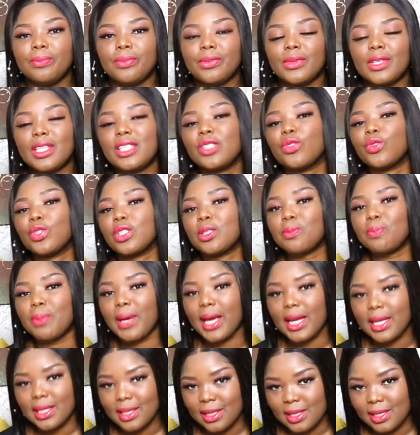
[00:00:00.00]

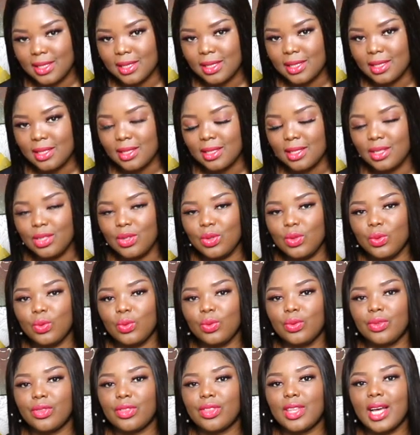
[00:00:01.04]
disrespect,
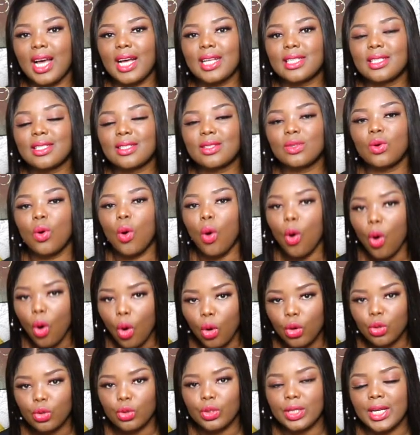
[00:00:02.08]
that
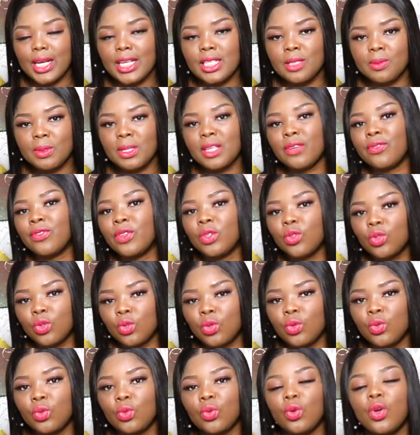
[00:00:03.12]
honor that is given to
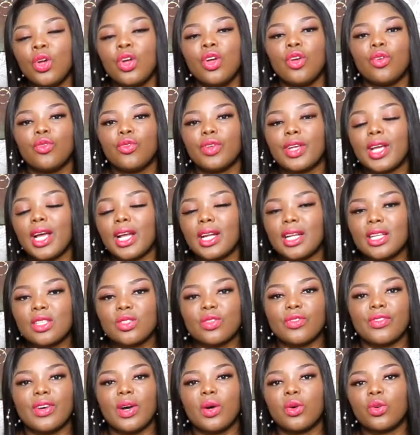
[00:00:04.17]
you, regardless
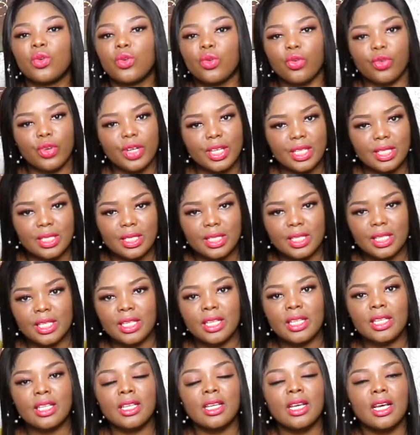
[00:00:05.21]
of how
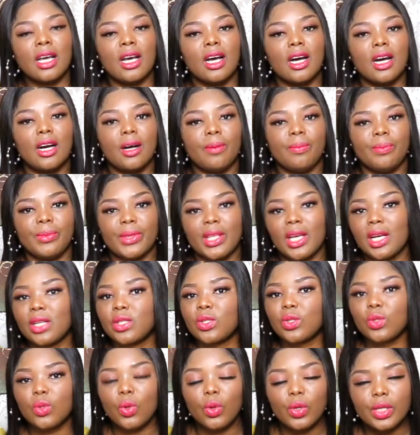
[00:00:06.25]
crazy their
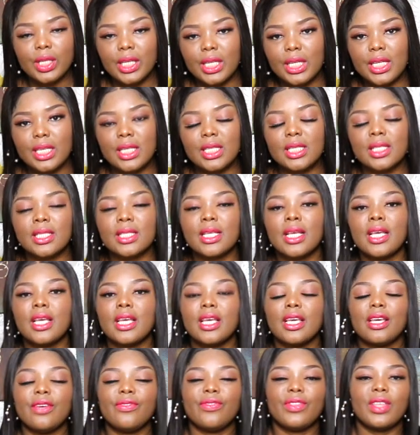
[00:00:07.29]
son is.
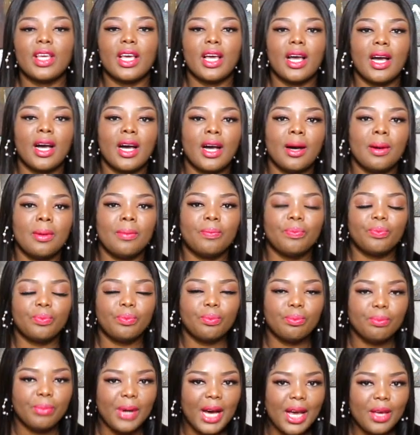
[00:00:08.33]
If they are
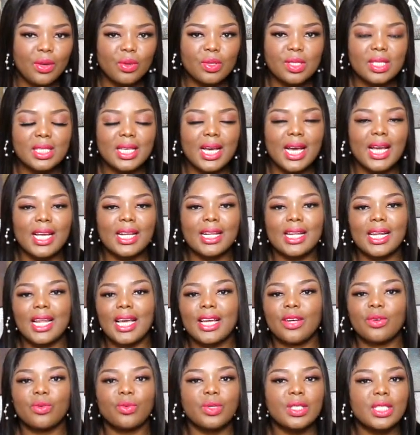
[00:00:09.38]
by your side,
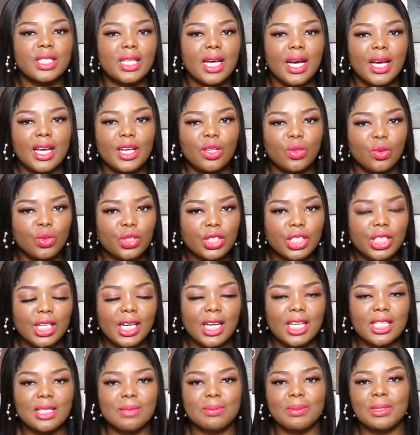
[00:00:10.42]
like Rita Edochie
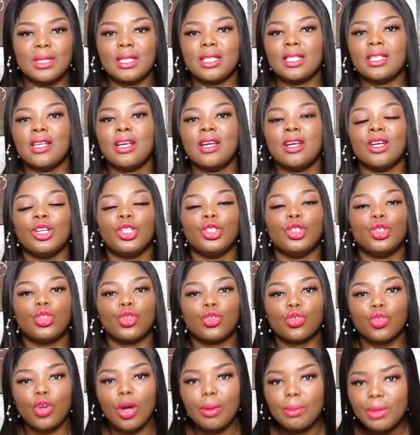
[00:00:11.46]
has been
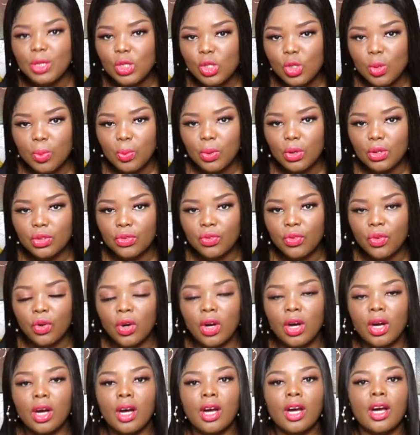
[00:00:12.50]
drumming support for
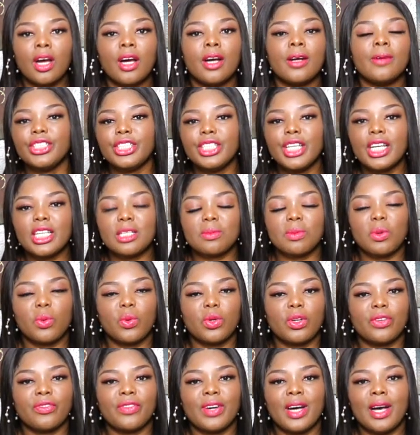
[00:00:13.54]
her. She has been
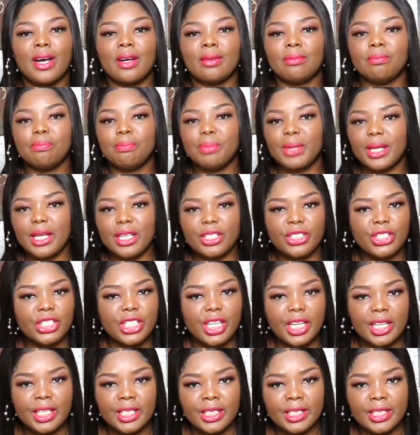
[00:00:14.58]
one of her biggest
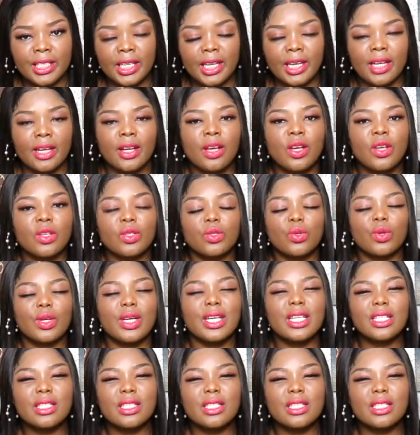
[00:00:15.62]
cheerleader. So